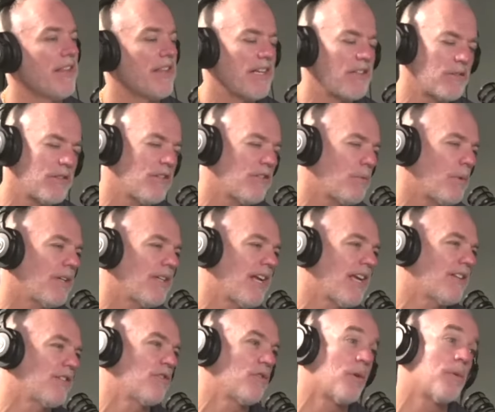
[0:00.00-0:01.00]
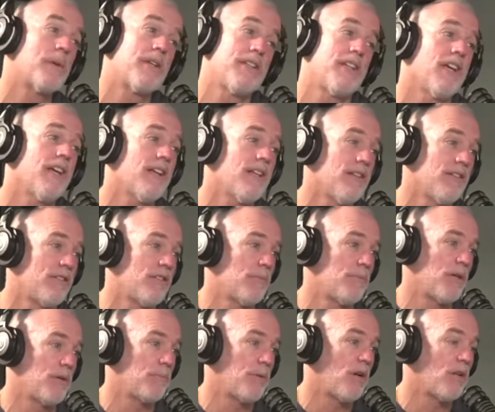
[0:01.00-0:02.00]
That's just what gets so ridiculous
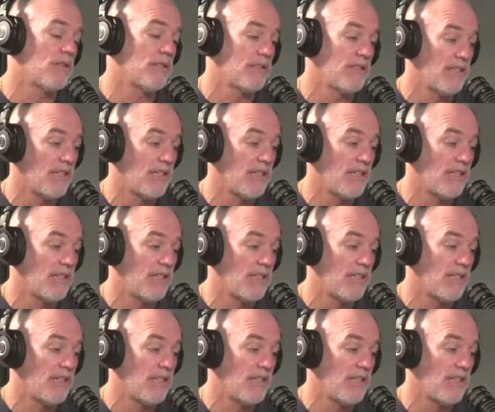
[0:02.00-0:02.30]
about politics.